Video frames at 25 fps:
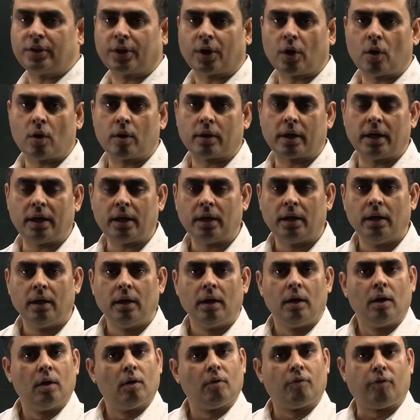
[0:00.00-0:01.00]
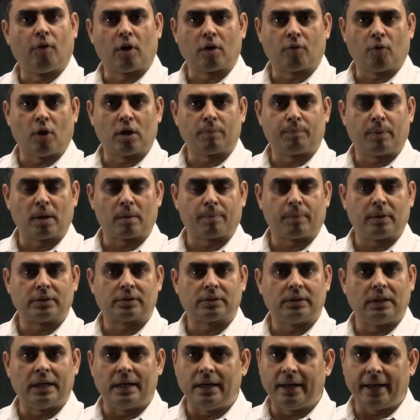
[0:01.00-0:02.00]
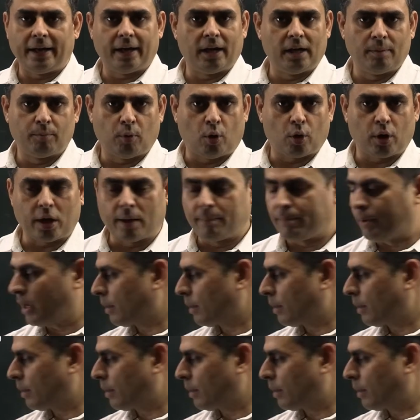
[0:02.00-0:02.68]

security for what purpose? Lending and borrowing